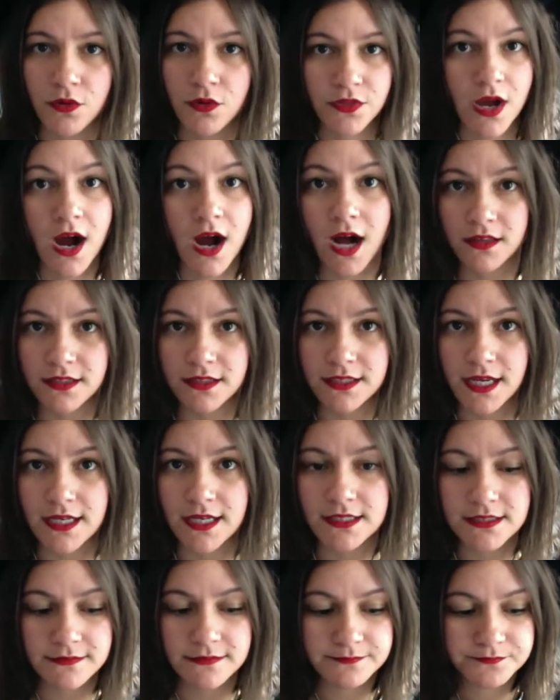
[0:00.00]
the
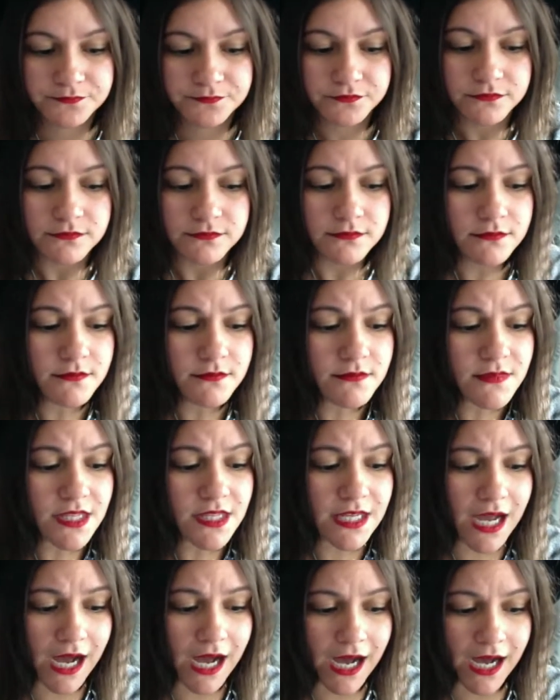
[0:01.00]
holidays
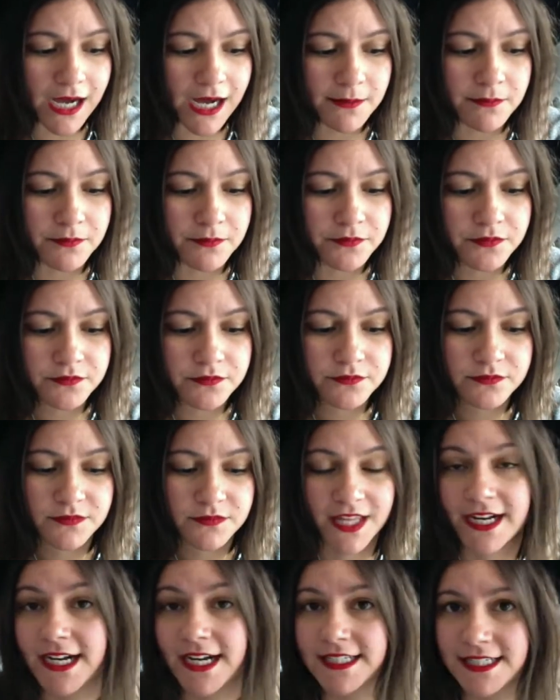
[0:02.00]
um
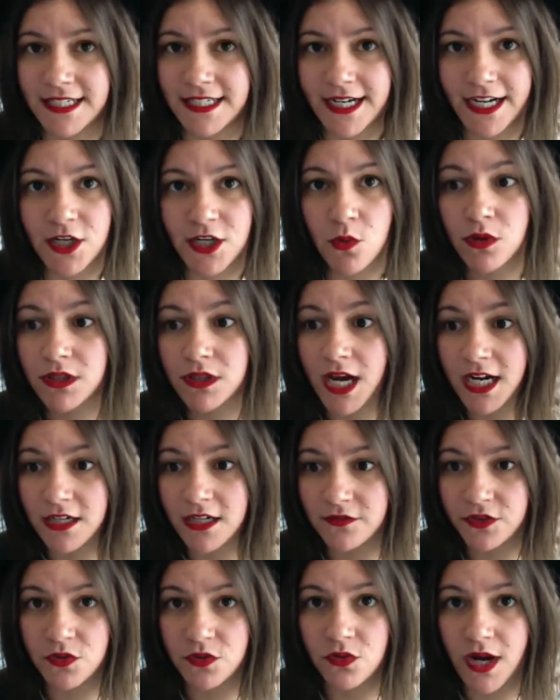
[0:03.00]
like i said i know a lot
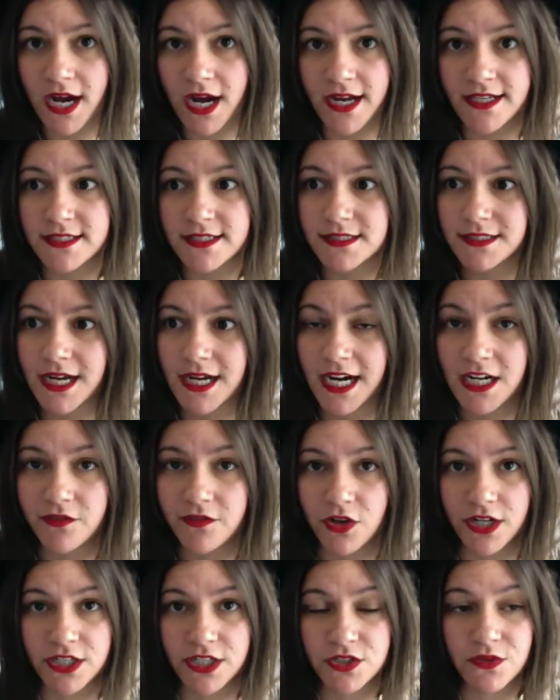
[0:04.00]
of you guys kind of
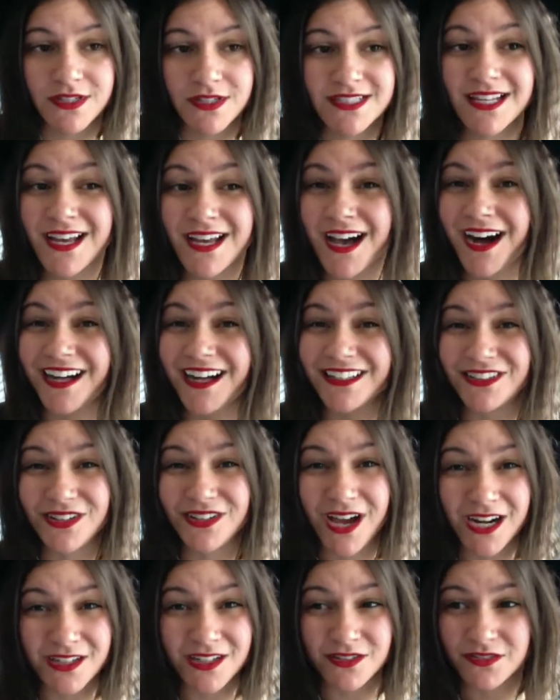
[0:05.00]
already do this a
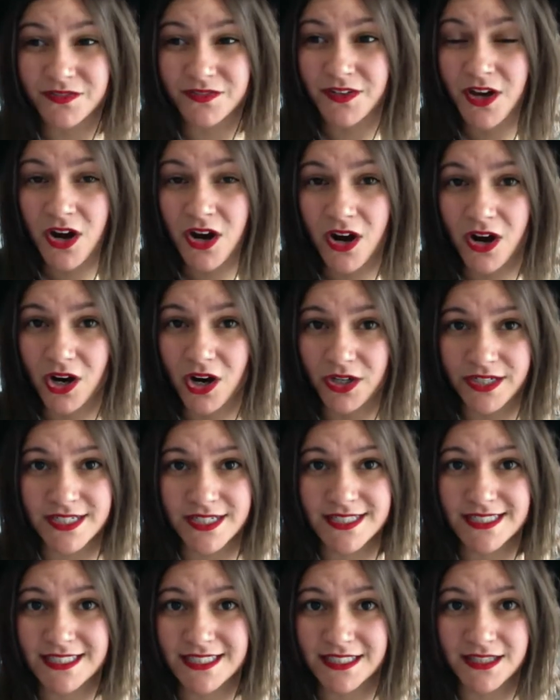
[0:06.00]
lot of
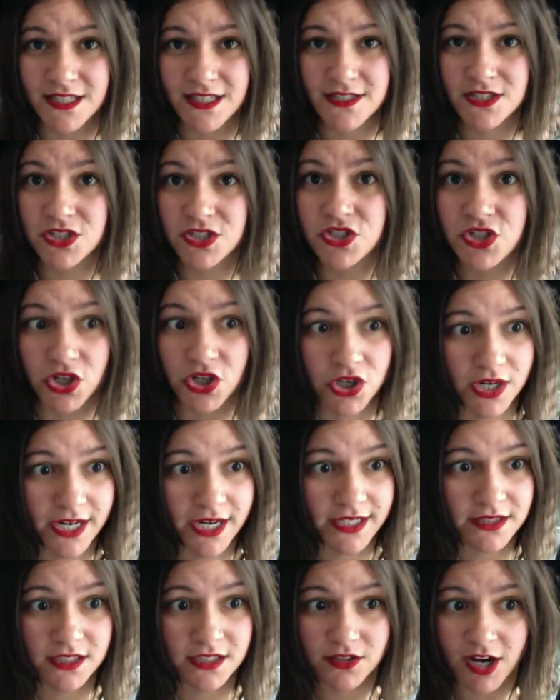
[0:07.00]
artists did this
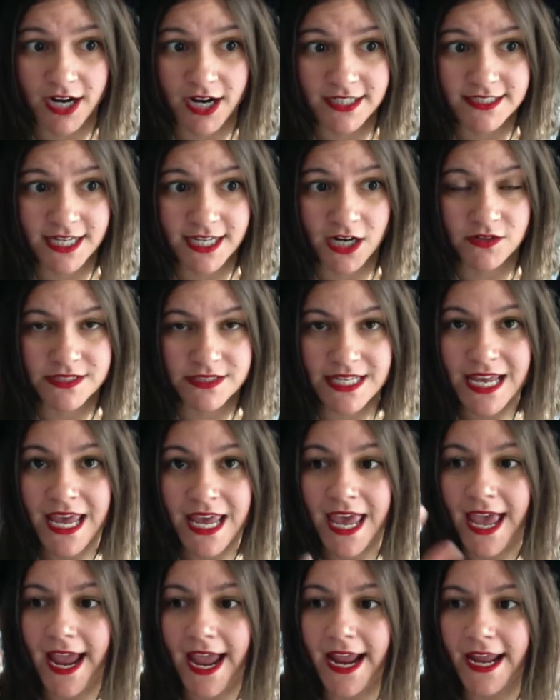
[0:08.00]
during the lockdowns
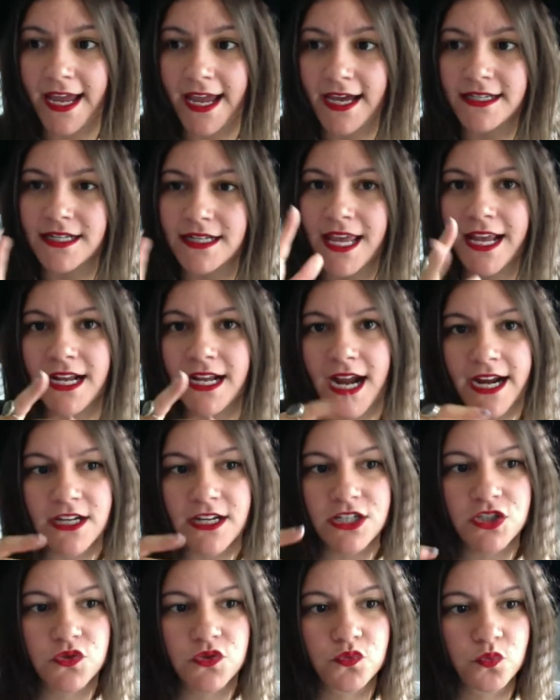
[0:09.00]
and it
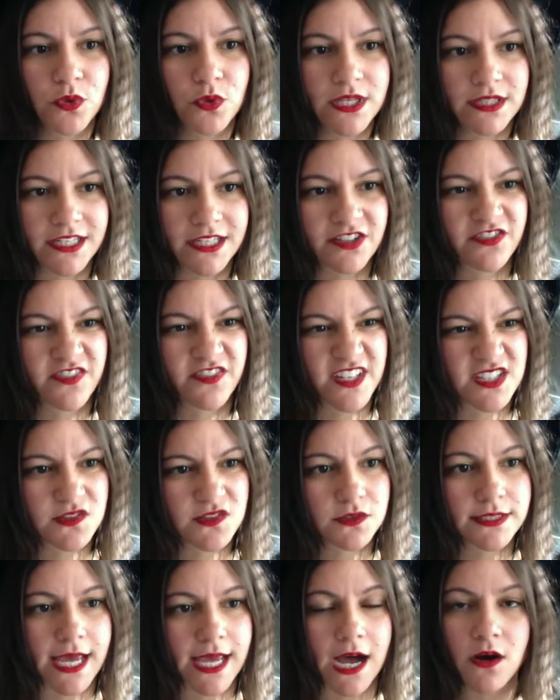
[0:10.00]
kind of like
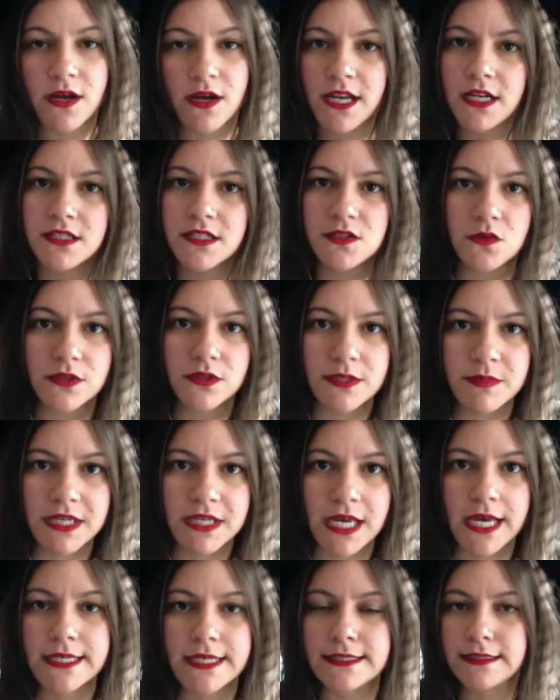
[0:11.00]
fizzled out and it's only
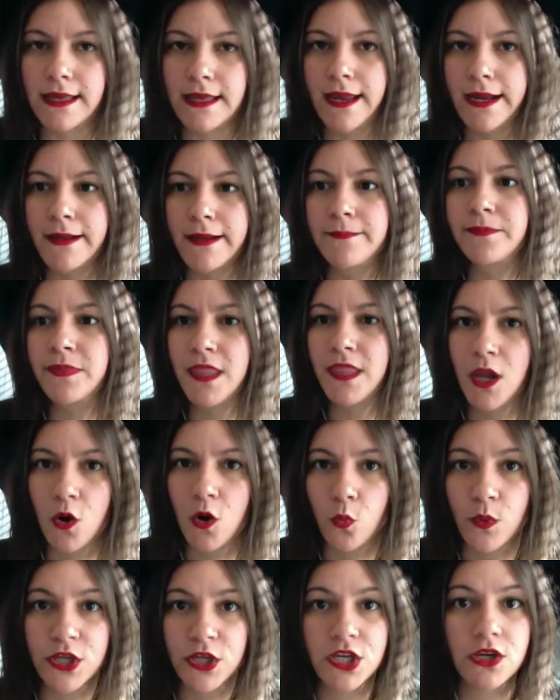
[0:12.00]
because like
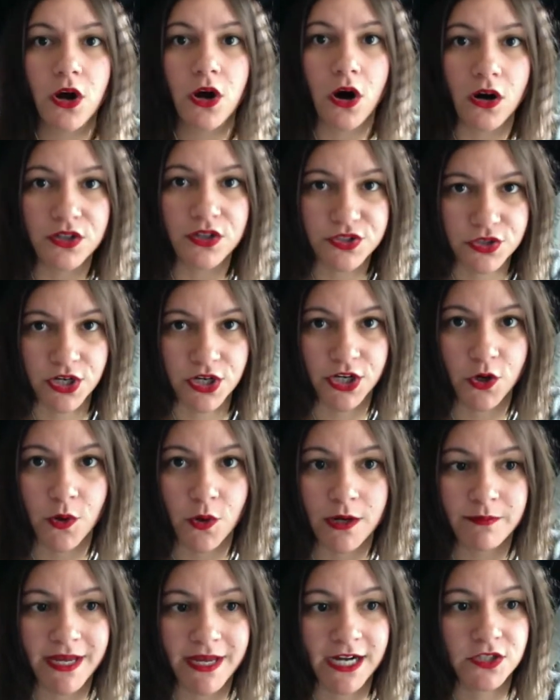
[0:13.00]
we all started
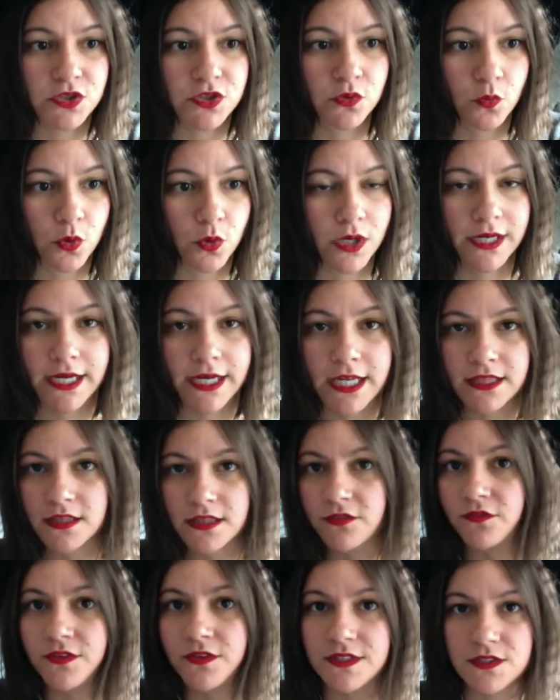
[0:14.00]
going back to work in
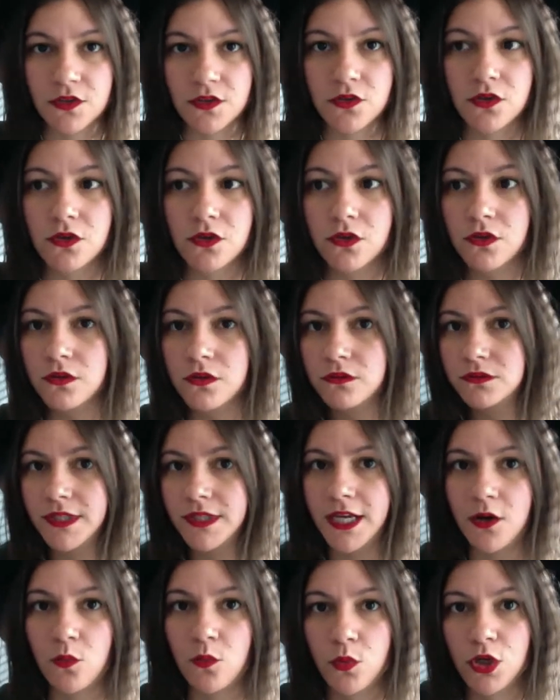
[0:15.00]
the physical,
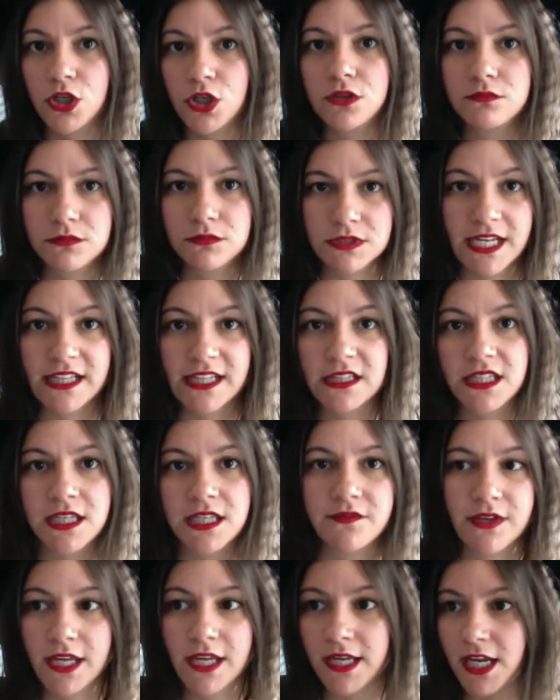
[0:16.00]
like work like
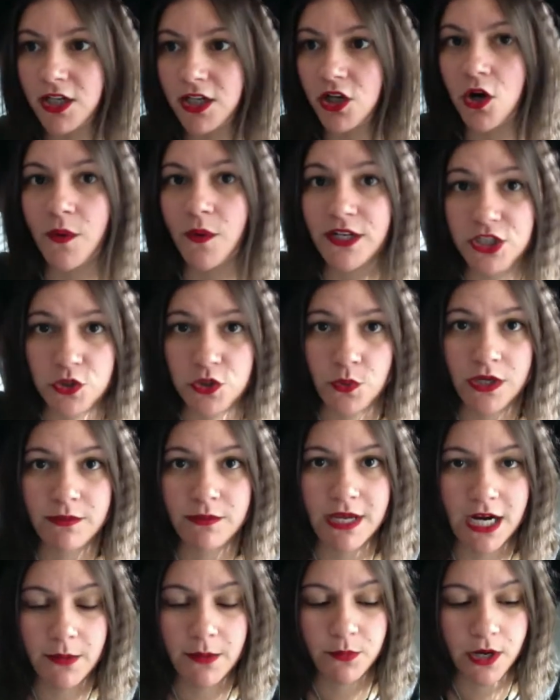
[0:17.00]
leaving and going doing
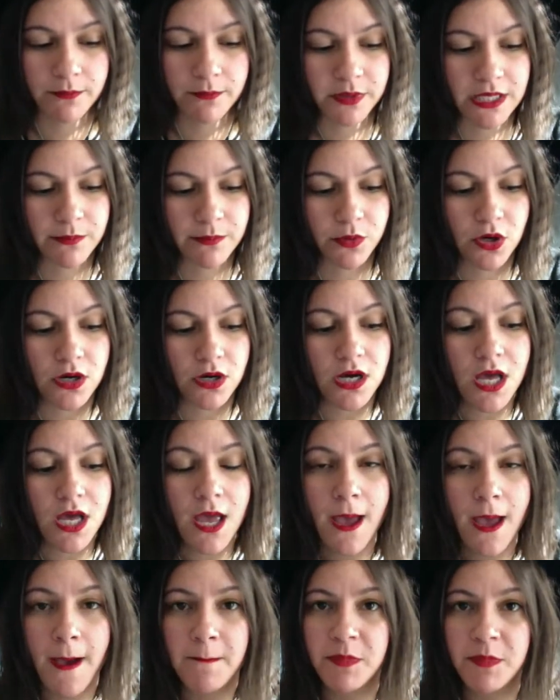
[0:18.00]
makeup on people.
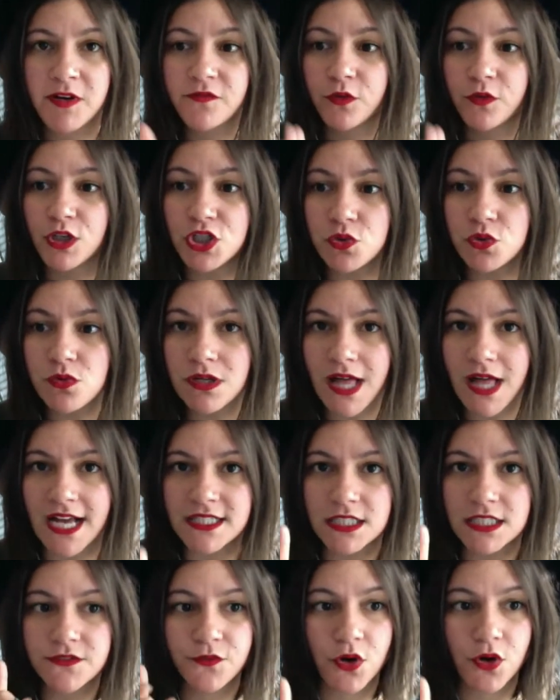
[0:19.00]
But virtual
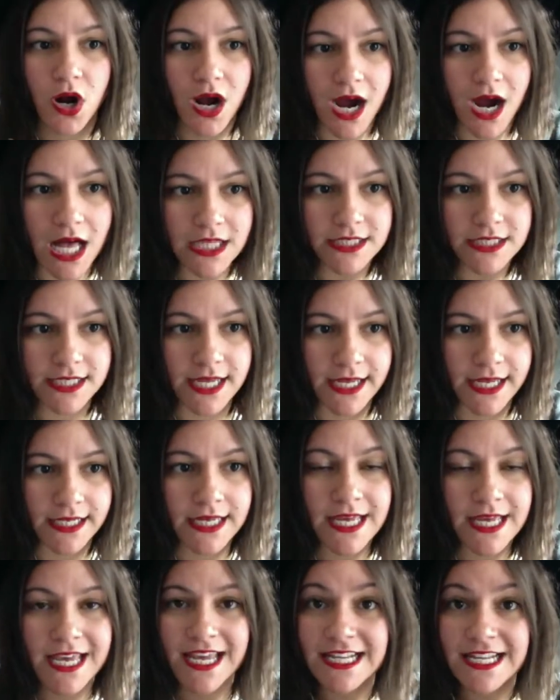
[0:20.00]
classes for holiday,
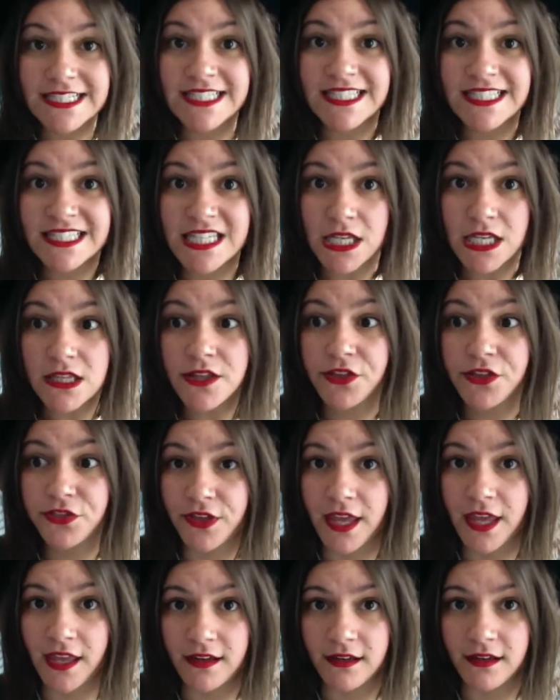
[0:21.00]
it's still a
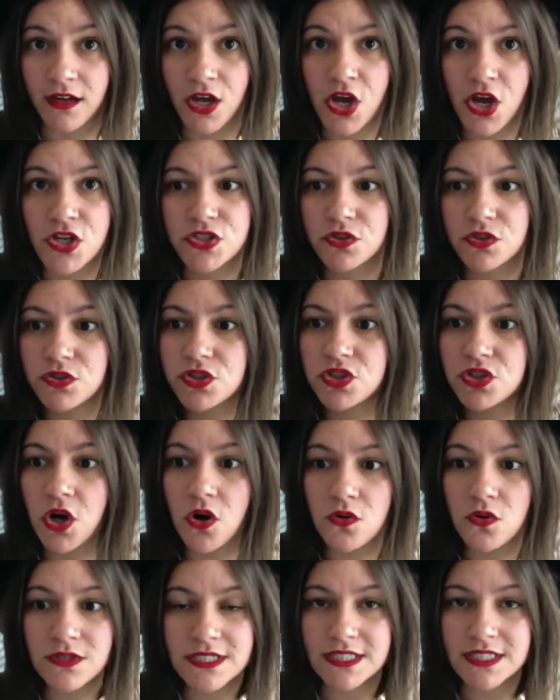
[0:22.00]
thing. So
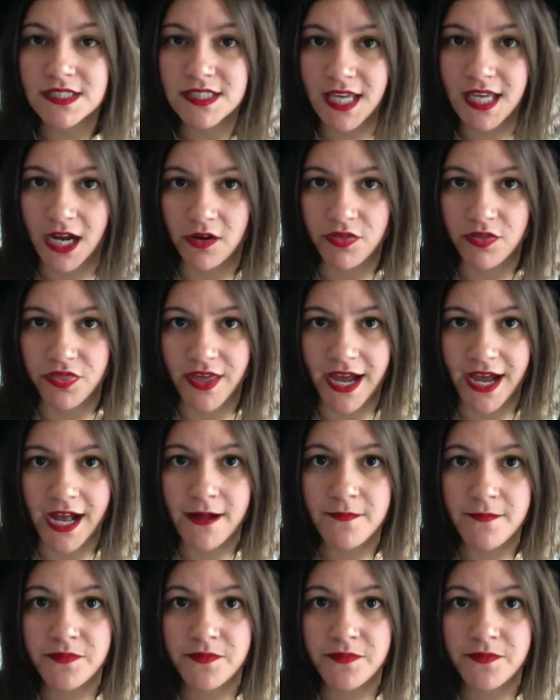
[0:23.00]
don't discount that.